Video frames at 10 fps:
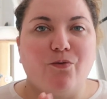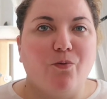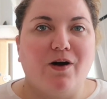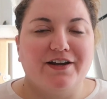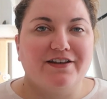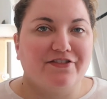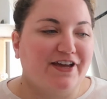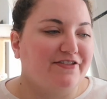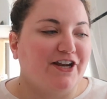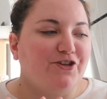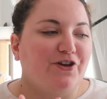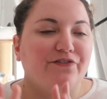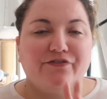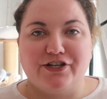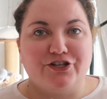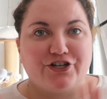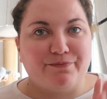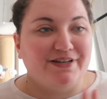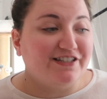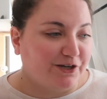one thing that you can finish
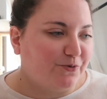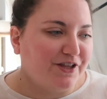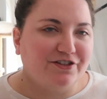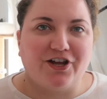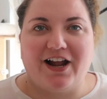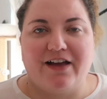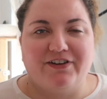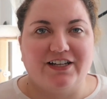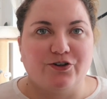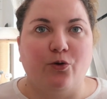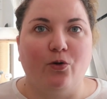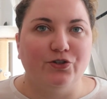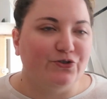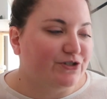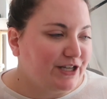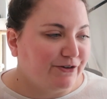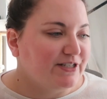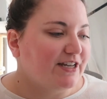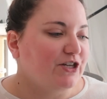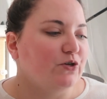and be done with, and not have like a whole new
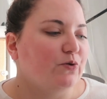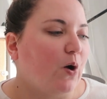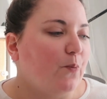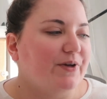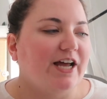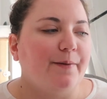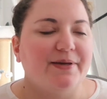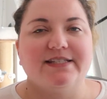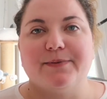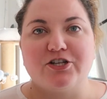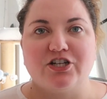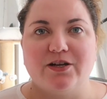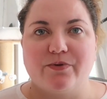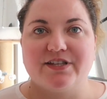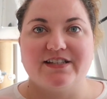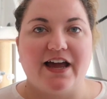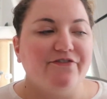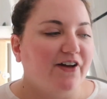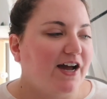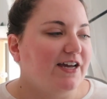series that you open up. Especially with
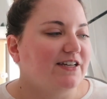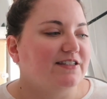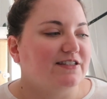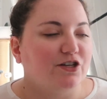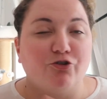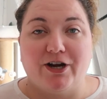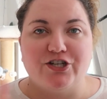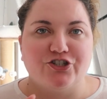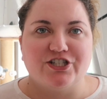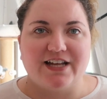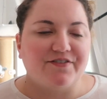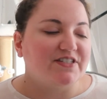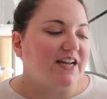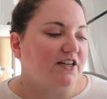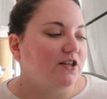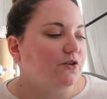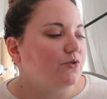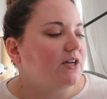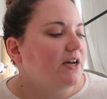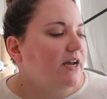sci-fi, it's great to just have a
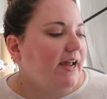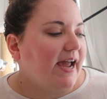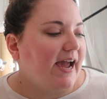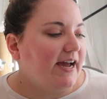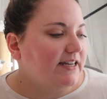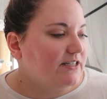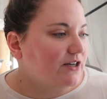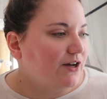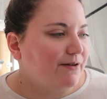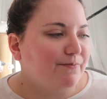standalone. And